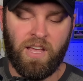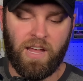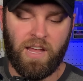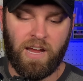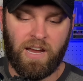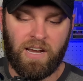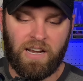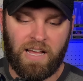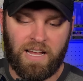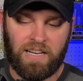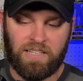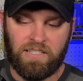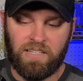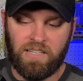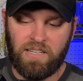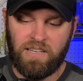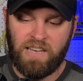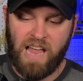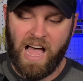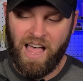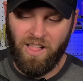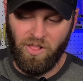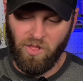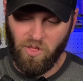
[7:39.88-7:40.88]
and I did
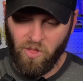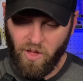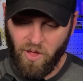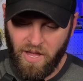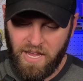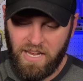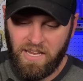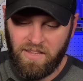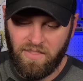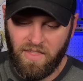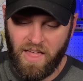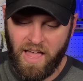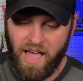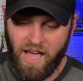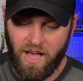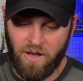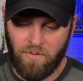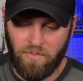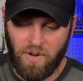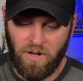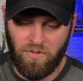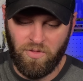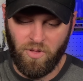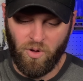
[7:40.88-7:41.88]
not like that
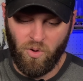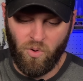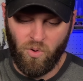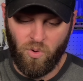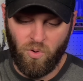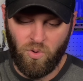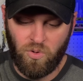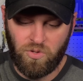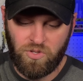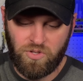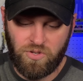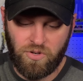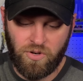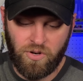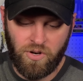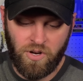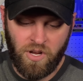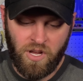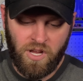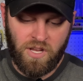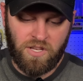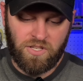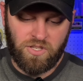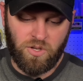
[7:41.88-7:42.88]
about the holster.
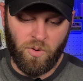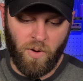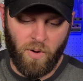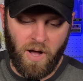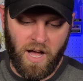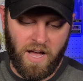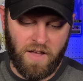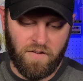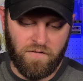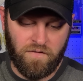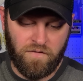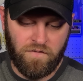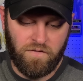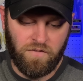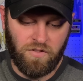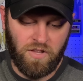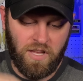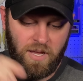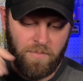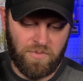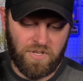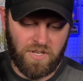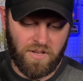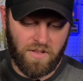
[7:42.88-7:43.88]
So I
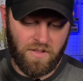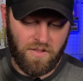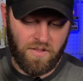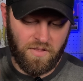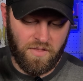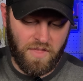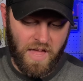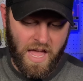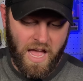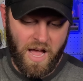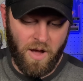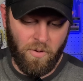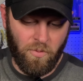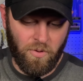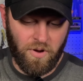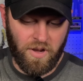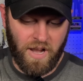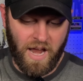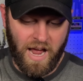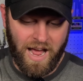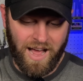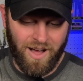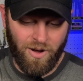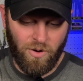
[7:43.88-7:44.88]
flipped that
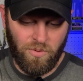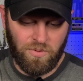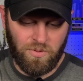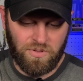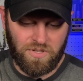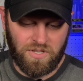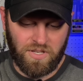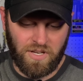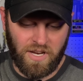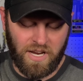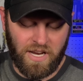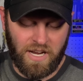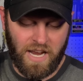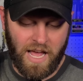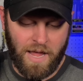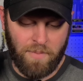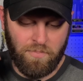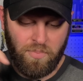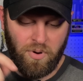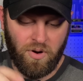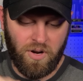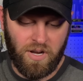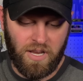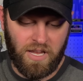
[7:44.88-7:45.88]
one out and I
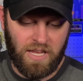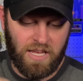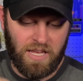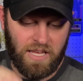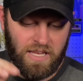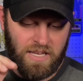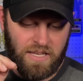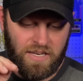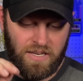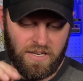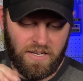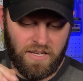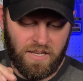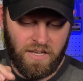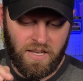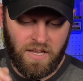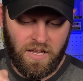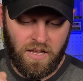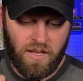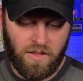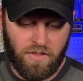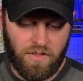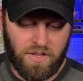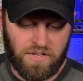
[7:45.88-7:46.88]
put in,
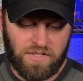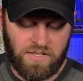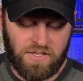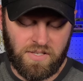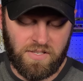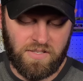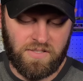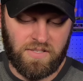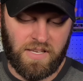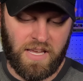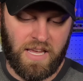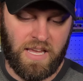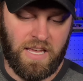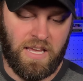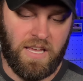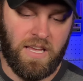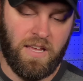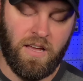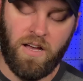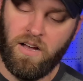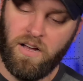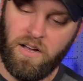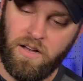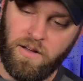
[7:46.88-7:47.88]
this is
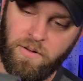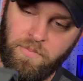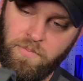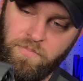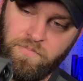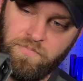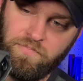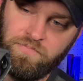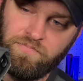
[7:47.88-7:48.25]
a